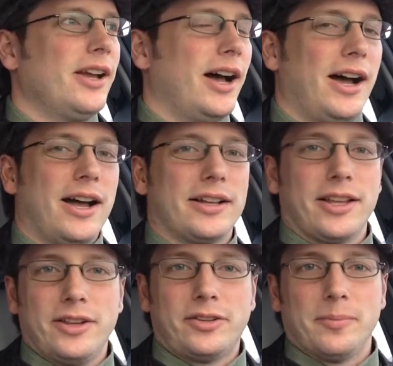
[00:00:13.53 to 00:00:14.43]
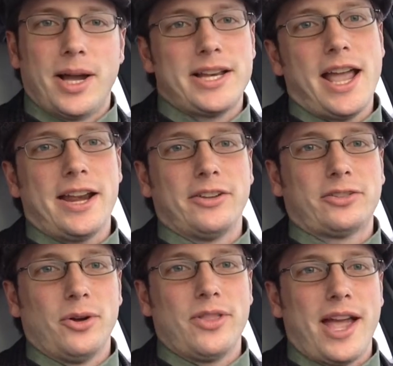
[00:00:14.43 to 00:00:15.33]
because my dad has
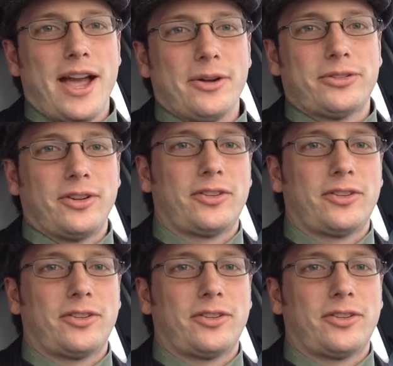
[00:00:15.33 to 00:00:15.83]
sold the house,